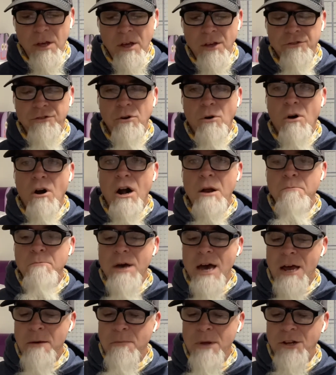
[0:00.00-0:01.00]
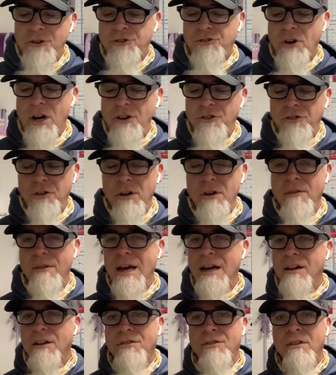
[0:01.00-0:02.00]
So our administration,
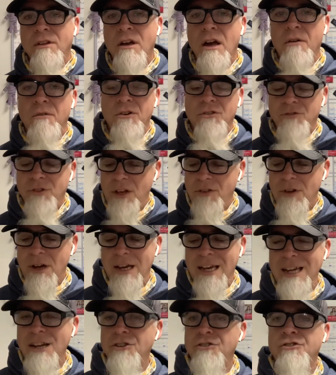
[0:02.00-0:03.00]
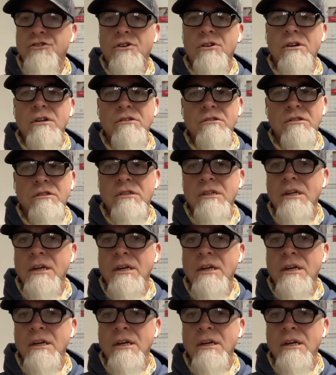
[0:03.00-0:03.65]
that covers things like insurance,